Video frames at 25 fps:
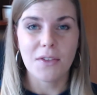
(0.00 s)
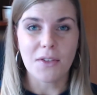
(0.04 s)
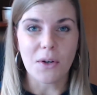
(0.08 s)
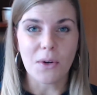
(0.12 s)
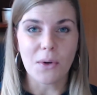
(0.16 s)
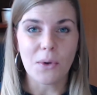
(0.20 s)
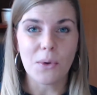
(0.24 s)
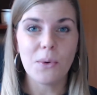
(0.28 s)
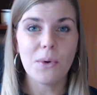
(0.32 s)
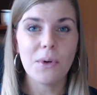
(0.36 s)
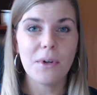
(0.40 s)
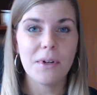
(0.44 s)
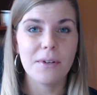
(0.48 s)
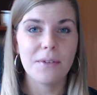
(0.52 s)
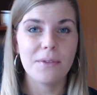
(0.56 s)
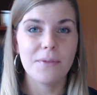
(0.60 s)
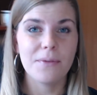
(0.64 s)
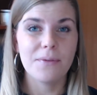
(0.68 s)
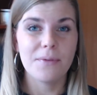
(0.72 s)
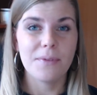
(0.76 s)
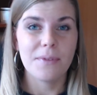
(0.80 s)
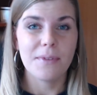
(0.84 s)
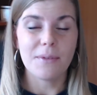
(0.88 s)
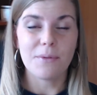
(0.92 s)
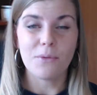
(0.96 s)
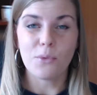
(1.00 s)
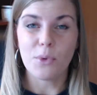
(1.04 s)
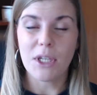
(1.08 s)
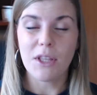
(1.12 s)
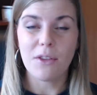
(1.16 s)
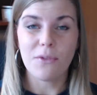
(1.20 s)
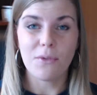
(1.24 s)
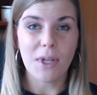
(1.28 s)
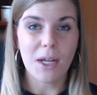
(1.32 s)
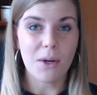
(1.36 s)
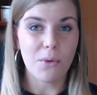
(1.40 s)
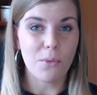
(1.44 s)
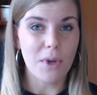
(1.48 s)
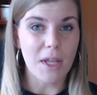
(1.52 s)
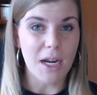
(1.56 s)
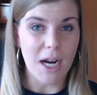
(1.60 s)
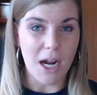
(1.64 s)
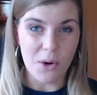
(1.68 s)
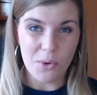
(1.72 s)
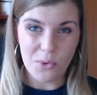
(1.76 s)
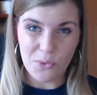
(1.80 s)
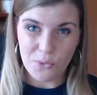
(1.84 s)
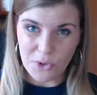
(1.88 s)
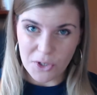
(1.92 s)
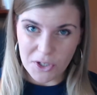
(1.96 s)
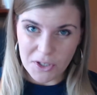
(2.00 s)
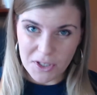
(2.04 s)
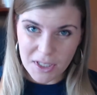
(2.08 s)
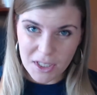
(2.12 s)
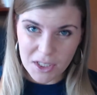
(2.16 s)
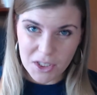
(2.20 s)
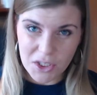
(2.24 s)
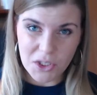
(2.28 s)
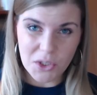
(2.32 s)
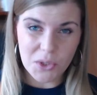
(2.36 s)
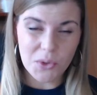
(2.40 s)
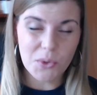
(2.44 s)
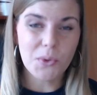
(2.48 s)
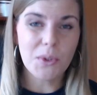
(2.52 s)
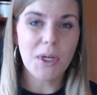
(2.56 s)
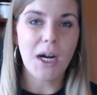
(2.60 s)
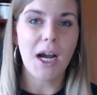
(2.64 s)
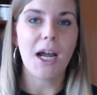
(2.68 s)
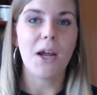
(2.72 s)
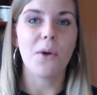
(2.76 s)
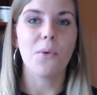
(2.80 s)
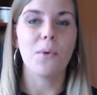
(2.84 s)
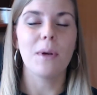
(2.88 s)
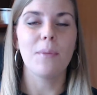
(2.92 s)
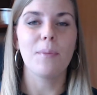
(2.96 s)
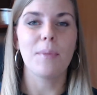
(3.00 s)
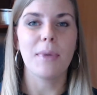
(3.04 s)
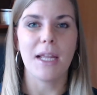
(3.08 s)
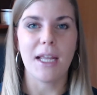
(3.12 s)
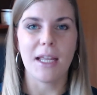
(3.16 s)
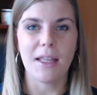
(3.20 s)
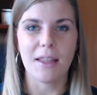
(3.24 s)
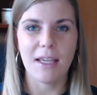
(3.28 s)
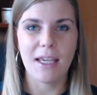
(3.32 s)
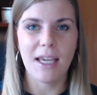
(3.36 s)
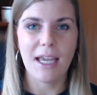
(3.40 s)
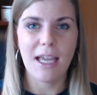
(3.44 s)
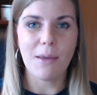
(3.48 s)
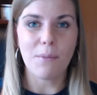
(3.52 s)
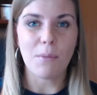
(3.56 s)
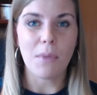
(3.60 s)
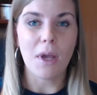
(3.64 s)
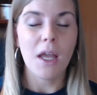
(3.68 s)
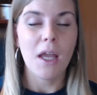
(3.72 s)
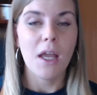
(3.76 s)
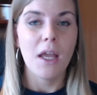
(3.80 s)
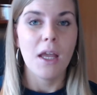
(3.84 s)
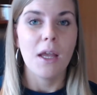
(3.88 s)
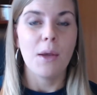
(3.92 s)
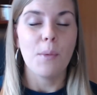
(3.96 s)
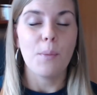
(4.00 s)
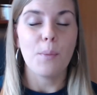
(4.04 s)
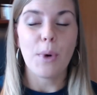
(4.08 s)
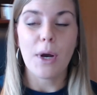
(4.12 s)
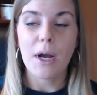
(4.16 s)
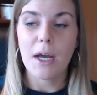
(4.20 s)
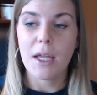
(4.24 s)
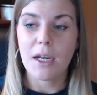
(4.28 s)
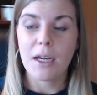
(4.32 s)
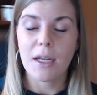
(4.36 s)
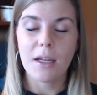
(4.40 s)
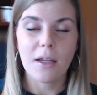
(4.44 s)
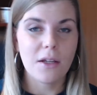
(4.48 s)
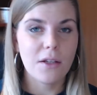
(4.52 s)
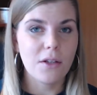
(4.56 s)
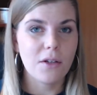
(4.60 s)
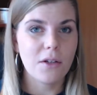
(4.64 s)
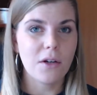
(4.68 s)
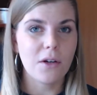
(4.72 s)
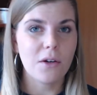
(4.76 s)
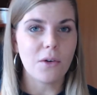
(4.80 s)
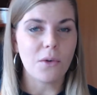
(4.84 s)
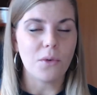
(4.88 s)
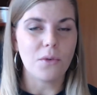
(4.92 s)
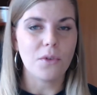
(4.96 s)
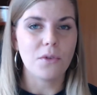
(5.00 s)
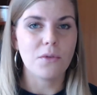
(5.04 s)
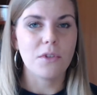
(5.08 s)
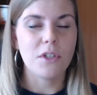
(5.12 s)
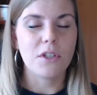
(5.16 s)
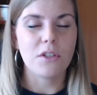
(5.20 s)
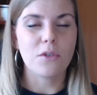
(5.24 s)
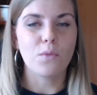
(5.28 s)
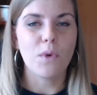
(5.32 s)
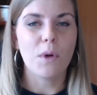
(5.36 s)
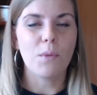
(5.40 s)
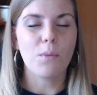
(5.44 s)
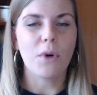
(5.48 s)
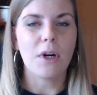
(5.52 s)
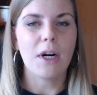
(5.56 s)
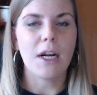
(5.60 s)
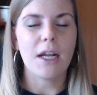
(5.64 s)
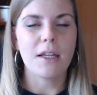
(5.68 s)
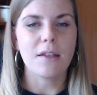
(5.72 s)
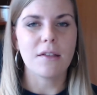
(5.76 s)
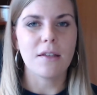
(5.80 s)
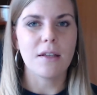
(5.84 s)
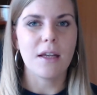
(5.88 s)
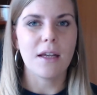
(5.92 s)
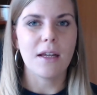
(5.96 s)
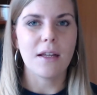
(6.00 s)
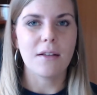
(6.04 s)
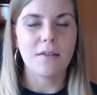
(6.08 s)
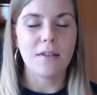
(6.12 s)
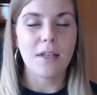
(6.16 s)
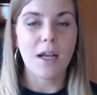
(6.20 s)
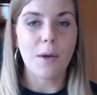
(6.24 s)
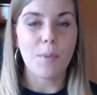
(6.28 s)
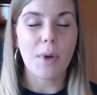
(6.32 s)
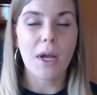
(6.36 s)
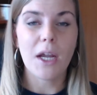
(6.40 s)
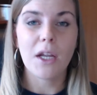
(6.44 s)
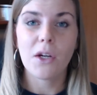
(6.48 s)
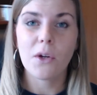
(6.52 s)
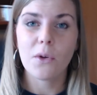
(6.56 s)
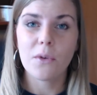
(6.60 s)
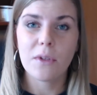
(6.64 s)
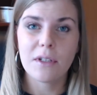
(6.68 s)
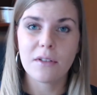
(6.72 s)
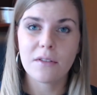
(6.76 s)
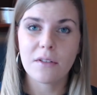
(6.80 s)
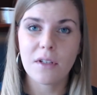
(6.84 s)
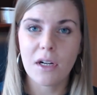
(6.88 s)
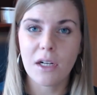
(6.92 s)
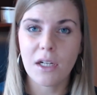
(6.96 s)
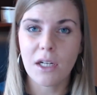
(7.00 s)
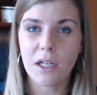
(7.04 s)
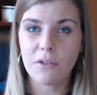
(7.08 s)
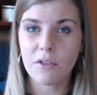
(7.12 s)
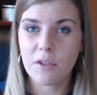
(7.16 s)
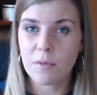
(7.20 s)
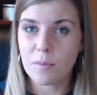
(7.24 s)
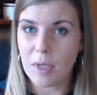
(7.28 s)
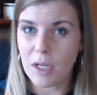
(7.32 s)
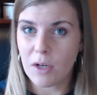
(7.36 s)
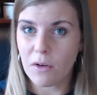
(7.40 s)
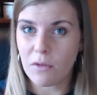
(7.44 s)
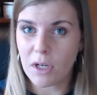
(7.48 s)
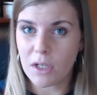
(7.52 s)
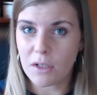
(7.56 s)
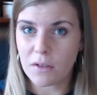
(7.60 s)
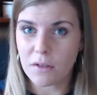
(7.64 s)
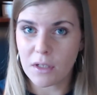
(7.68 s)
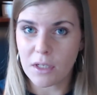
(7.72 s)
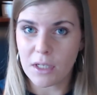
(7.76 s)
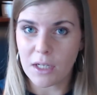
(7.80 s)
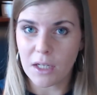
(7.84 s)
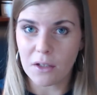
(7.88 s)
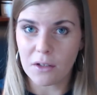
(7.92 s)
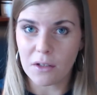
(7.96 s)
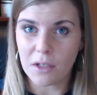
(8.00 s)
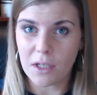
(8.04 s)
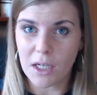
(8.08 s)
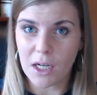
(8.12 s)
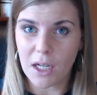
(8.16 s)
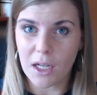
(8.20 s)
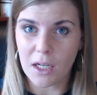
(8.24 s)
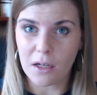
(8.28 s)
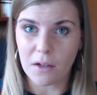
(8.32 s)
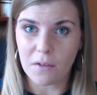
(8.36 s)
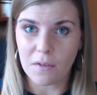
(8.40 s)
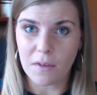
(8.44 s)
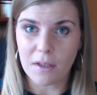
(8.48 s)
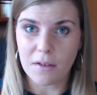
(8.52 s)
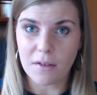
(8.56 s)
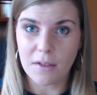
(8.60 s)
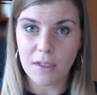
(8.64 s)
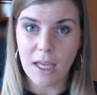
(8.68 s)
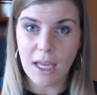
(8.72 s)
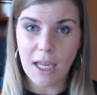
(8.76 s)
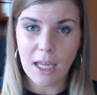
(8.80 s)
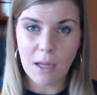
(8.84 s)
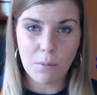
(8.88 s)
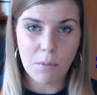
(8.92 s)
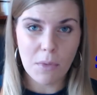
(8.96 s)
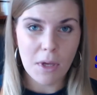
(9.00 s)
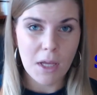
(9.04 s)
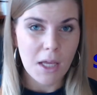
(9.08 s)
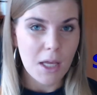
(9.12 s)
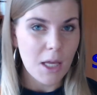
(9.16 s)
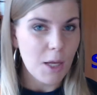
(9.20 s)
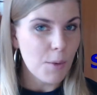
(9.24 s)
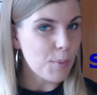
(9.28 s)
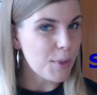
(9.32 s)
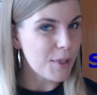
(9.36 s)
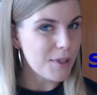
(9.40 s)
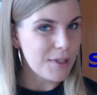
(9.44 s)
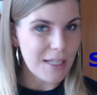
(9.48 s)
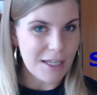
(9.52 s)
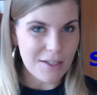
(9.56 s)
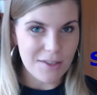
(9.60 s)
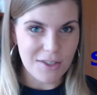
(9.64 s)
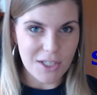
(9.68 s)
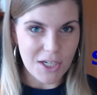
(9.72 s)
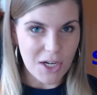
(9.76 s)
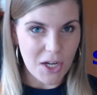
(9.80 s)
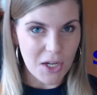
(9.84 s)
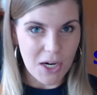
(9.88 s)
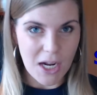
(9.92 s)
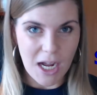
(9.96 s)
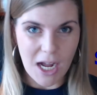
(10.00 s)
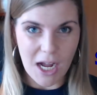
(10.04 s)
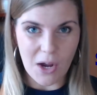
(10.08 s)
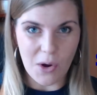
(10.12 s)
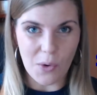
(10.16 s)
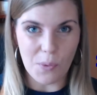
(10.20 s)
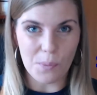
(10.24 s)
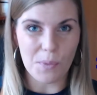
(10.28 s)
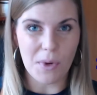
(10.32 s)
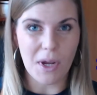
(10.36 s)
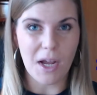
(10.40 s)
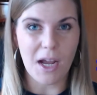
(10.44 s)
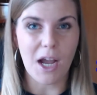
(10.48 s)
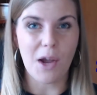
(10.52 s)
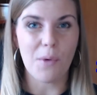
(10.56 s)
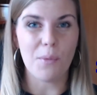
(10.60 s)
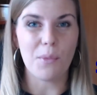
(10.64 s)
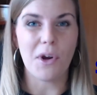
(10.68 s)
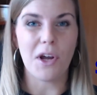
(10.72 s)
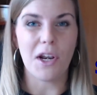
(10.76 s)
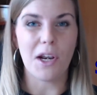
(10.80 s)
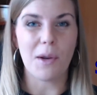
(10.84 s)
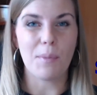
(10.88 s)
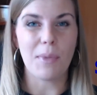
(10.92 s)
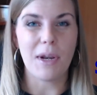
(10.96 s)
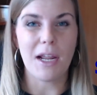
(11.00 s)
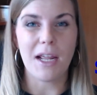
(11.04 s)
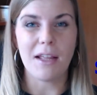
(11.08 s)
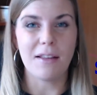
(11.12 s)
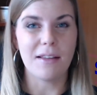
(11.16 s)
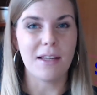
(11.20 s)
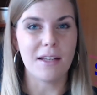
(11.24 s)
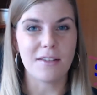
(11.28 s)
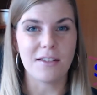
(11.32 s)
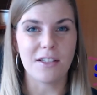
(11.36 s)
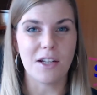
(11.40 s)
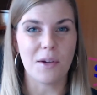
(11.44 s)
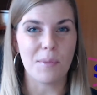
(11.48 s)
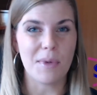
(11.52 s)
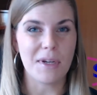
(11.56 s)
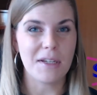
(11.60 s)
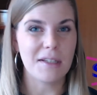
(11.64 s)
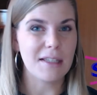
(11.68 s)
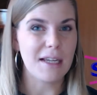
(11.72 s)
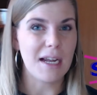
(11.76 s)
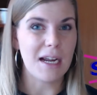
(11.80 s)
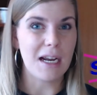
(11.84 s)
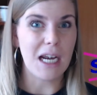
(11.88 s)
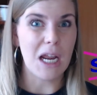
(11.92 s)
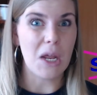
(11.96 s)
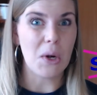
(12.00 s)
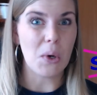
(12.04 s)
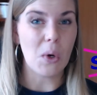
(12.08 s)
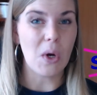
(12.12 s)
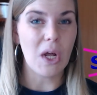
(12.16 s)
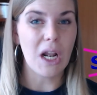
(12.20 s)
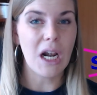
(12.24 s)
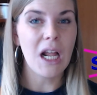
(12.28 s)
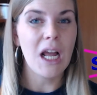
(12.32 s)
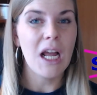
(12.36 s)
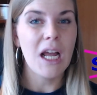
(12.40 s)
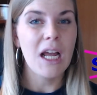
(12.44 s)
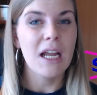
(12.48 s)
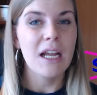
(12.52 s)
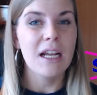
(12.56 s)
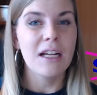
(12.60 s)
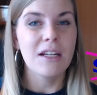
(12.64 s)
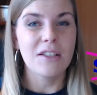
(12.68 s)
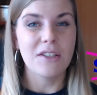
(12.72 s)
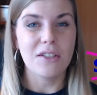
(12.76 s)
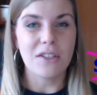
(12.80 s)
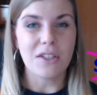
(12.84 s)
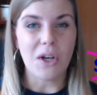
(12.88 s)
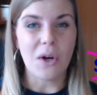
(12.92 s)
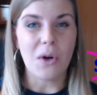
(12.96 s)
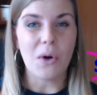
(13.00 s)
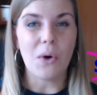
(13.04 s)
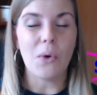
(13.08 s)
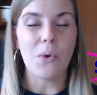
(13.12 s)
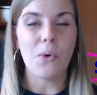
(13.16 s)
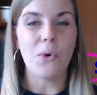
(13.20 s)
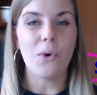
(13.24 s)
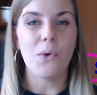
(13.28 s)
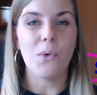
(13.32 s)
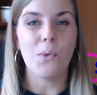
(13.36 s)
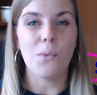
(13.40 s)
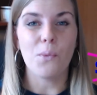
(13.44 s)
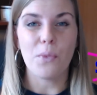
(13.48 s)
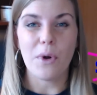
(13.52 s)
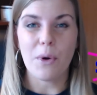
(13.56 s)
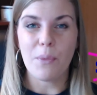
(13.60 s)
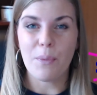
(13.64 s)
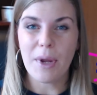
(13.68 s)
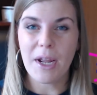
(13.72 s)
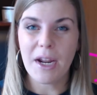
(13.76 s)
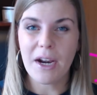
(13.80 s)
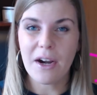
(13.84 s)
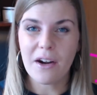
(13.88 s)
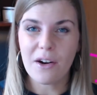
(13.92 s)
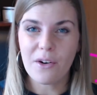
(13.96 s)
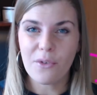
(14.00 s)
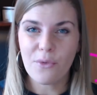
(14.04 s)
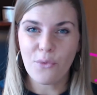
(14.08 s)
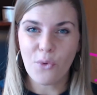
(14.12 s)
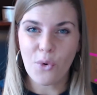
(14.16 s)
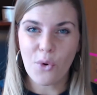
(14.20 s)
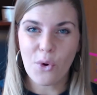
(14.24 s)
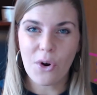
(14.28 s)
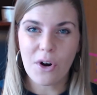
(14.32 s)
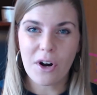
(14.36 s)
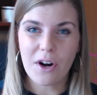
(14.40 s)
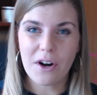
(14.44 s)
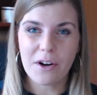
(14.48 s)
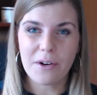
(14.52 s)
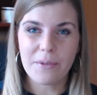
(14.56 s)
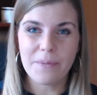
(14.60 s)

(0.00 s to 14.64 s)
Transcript: So, without further ado, I will play the game. But, just one more heads up. I know there's a lot of speedruns on the internet on this game, but that's not how I'm gonna play it. That's not my style at all. So, prepare for,